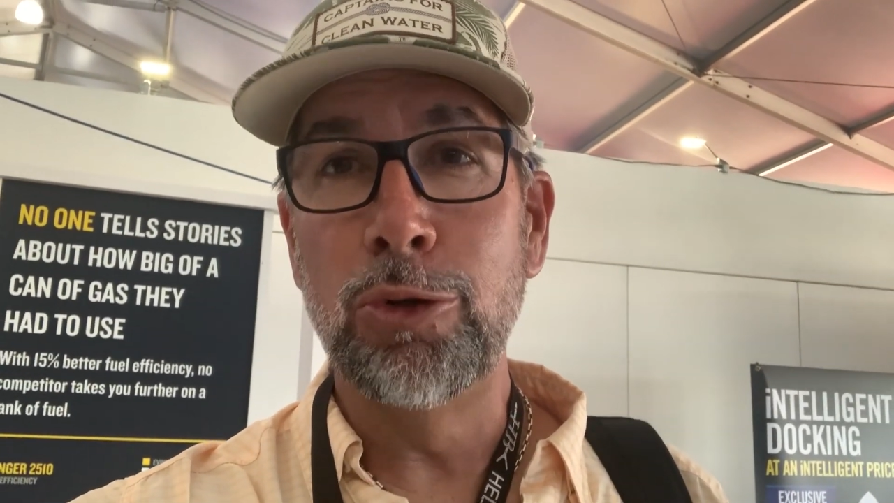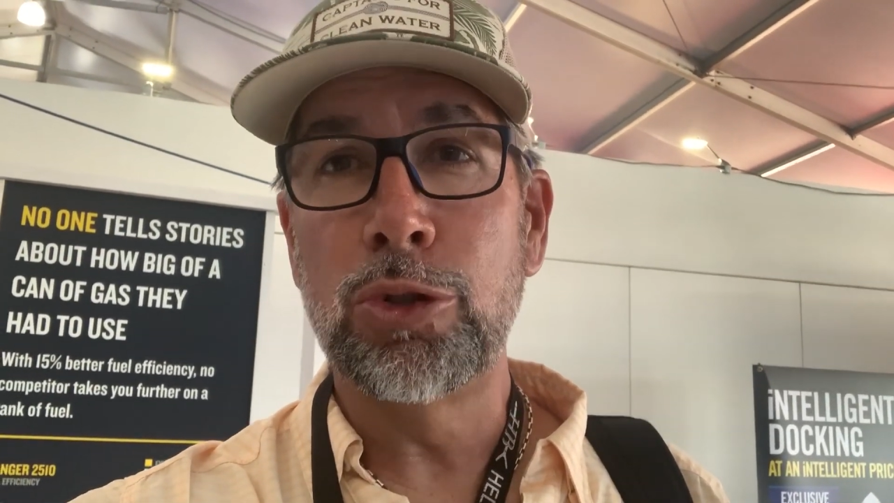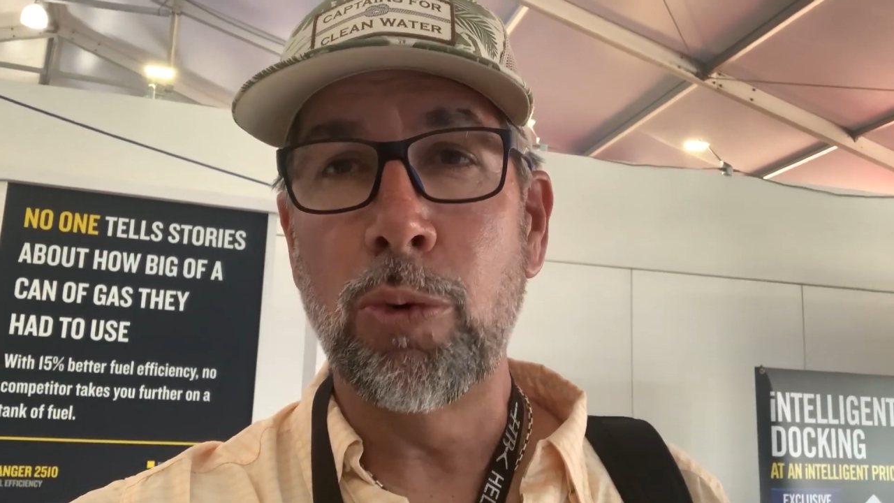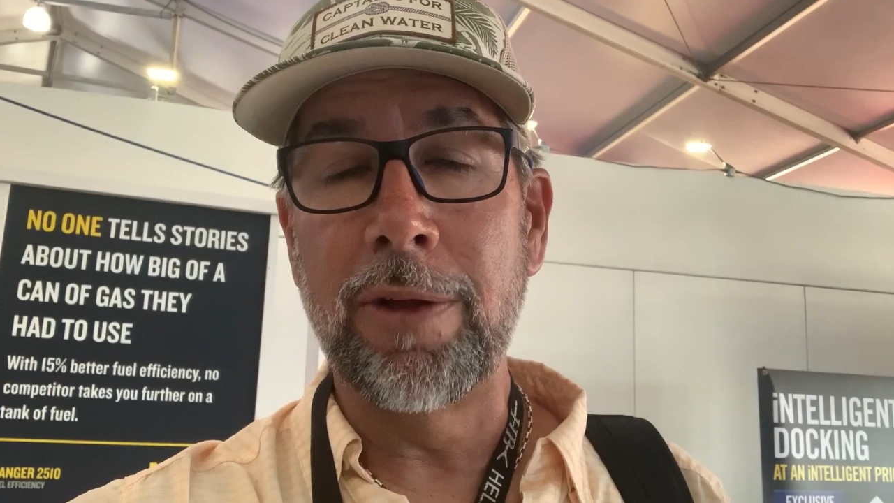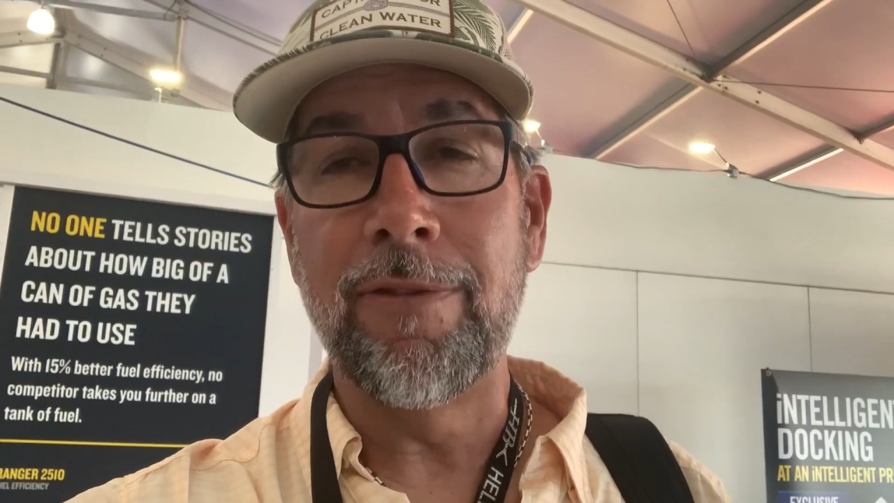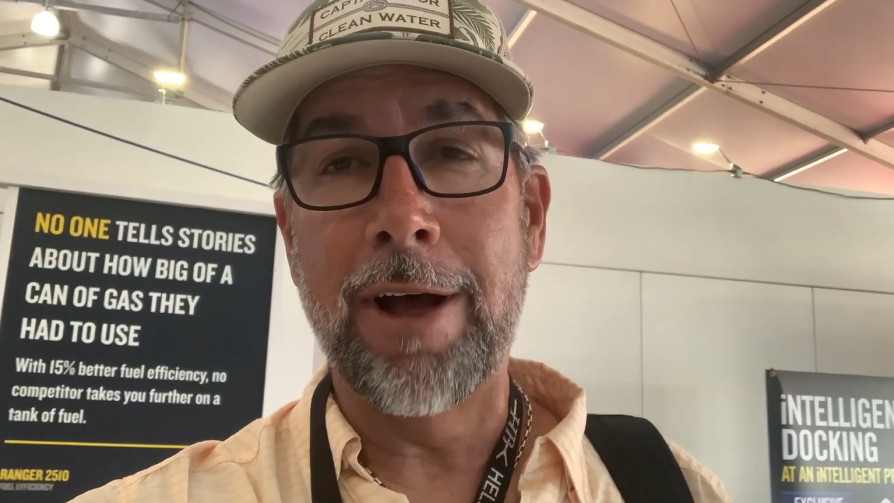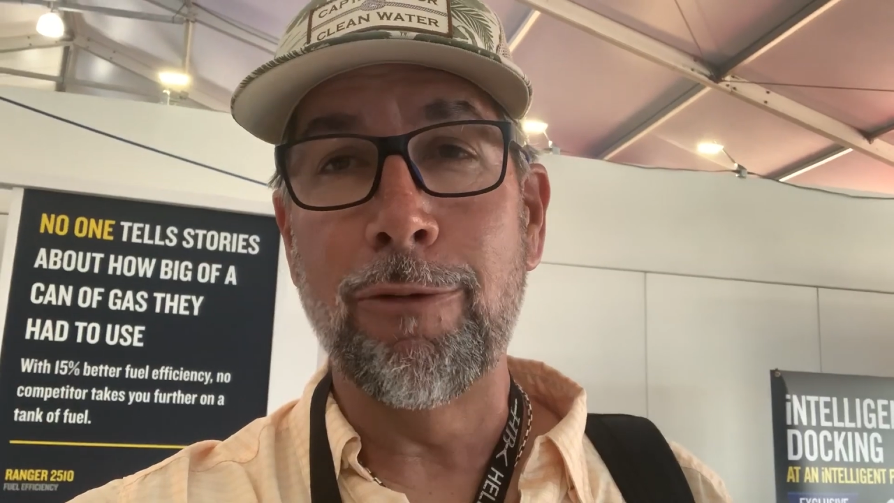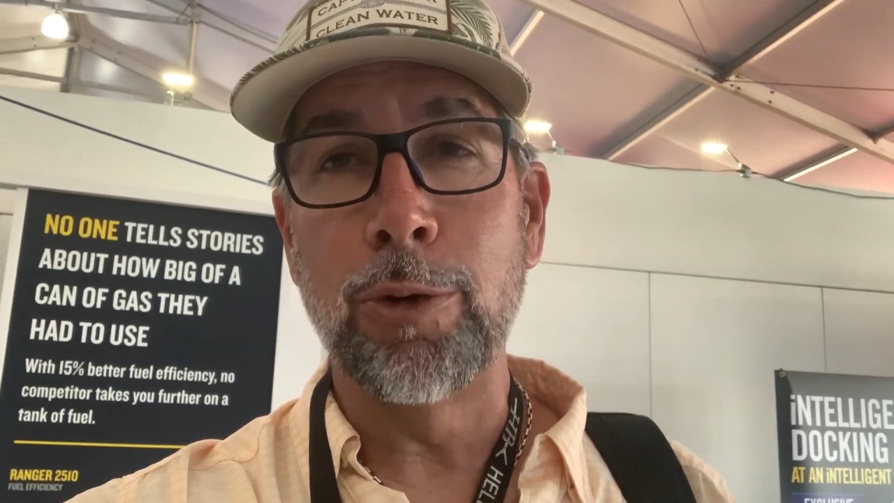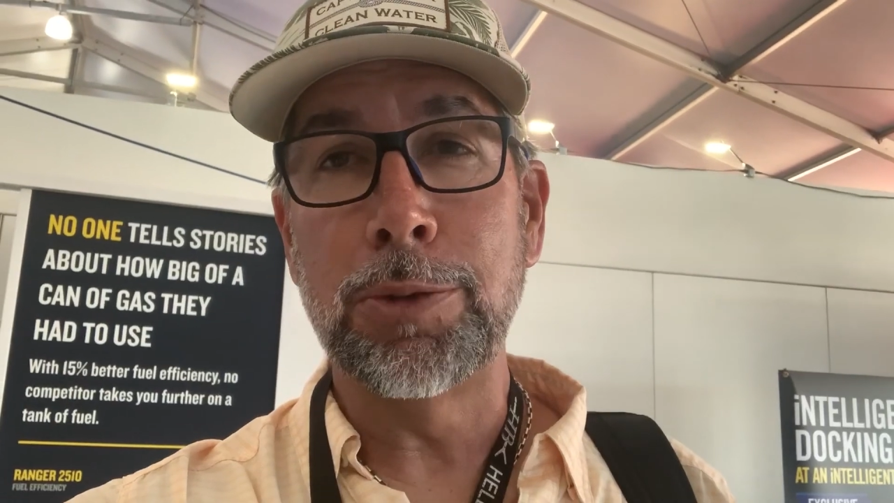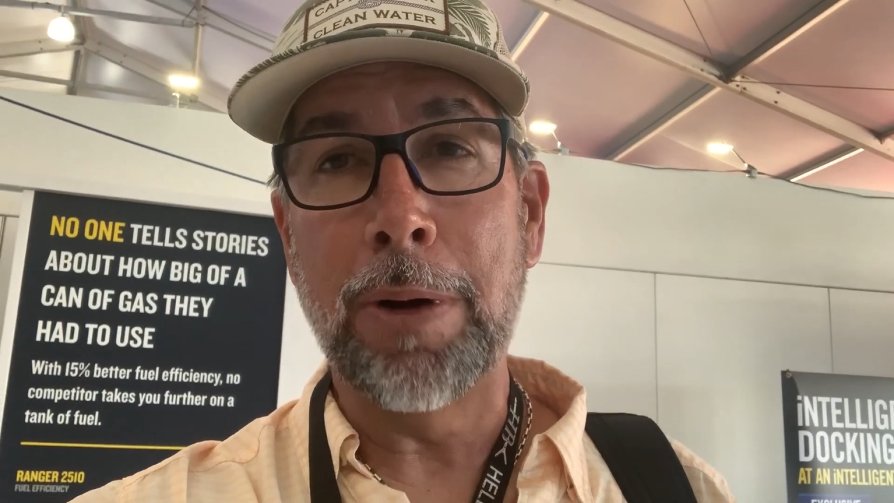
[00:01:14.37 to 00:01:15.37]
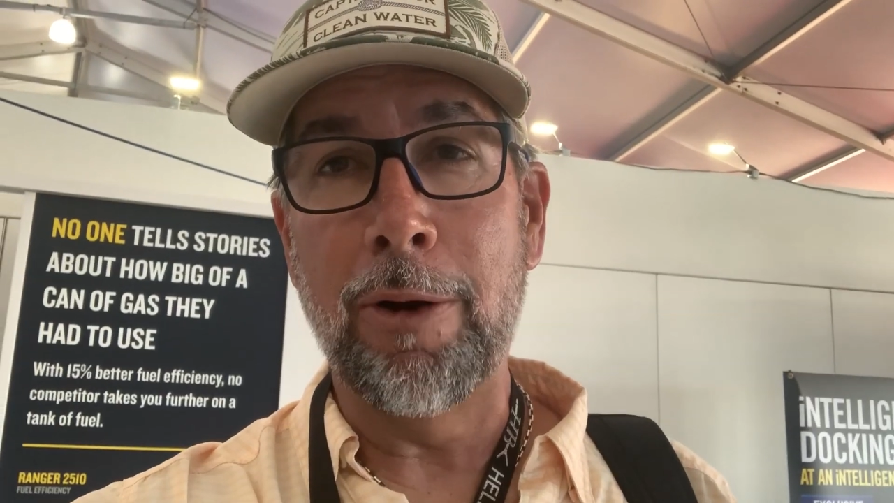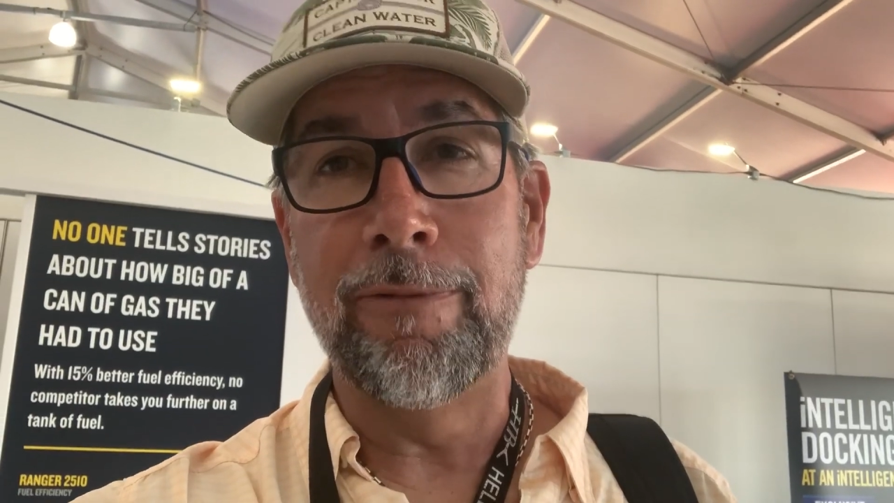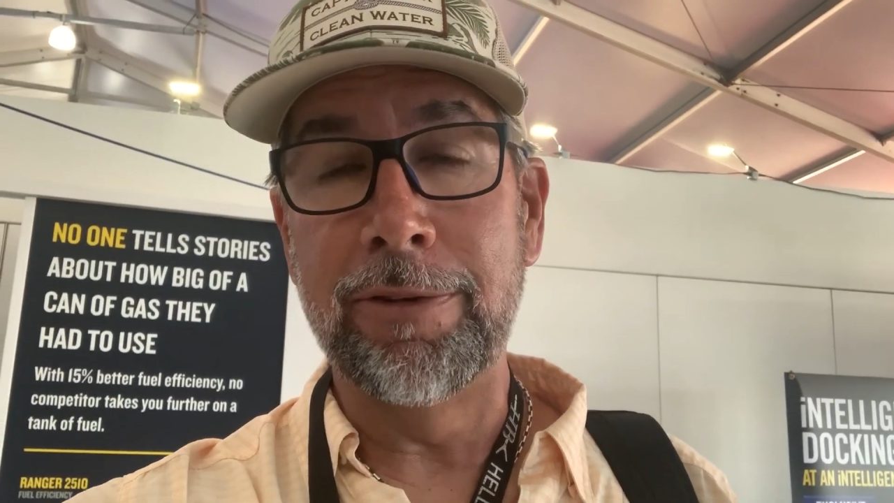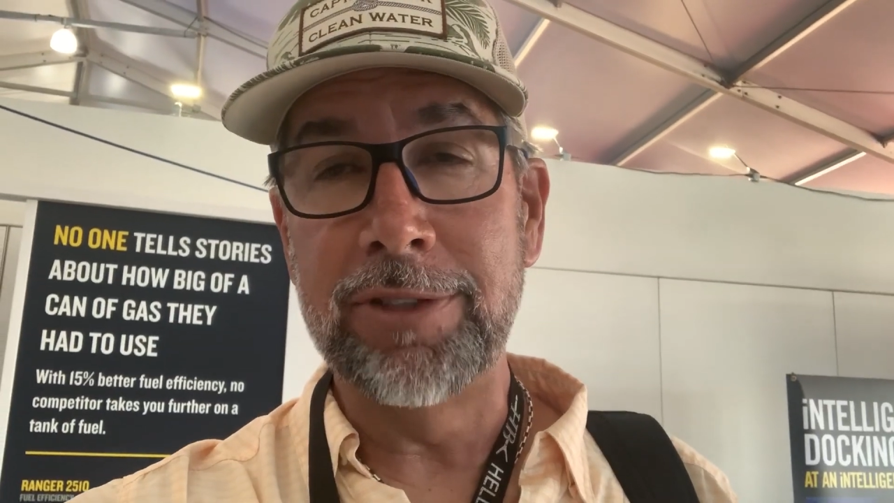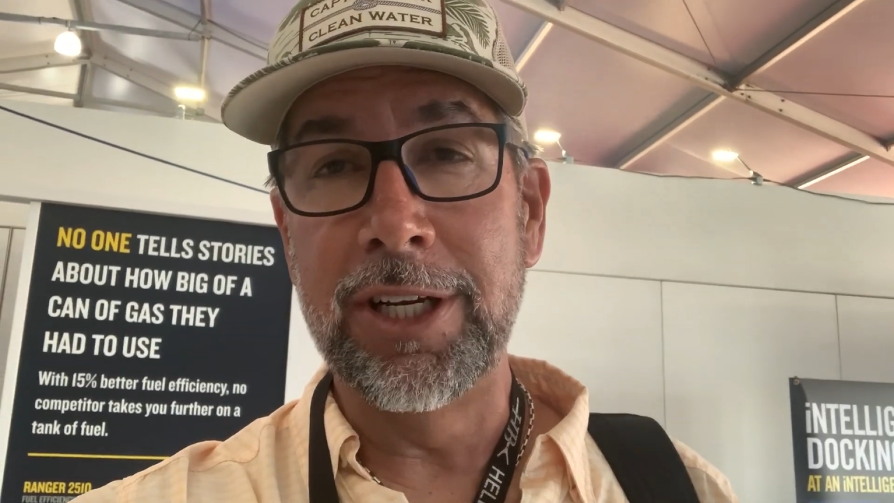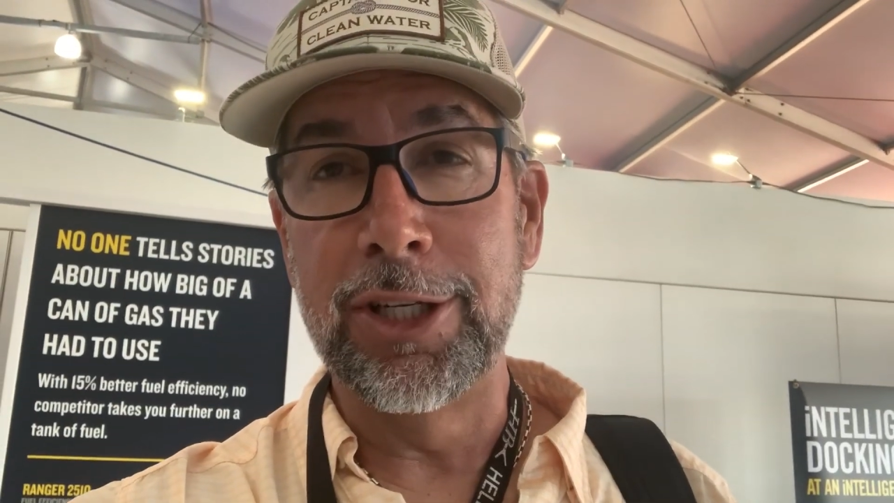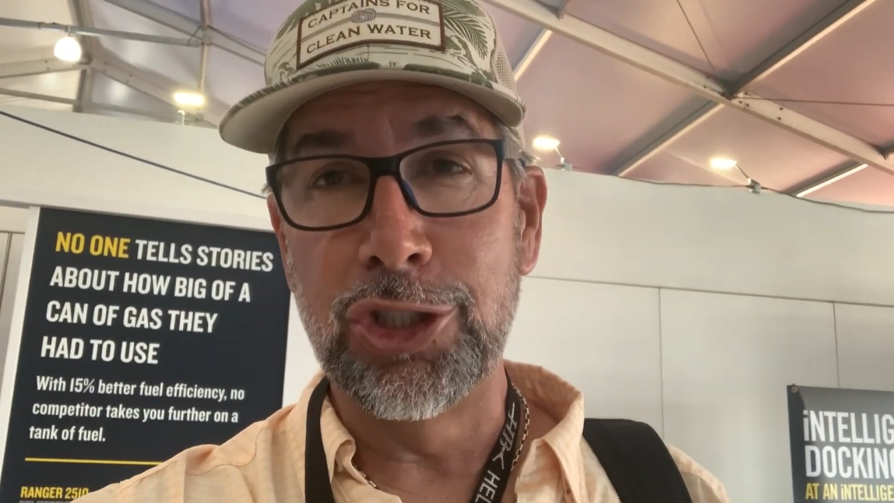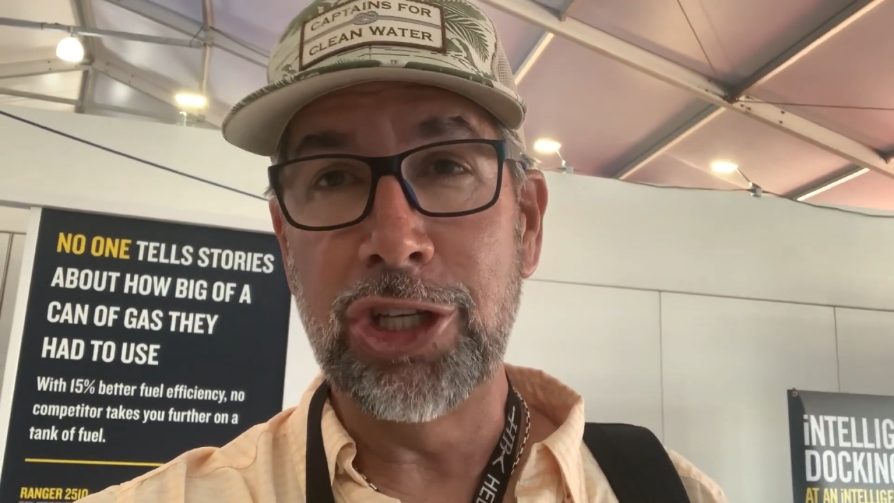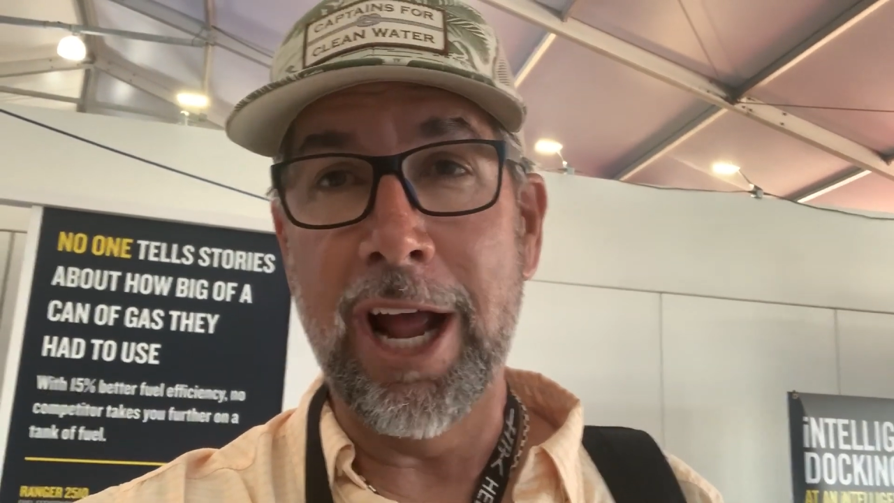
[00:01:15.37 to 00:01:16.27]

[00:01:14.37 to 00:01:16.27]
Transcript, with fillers: new 25 horsepower 15-inch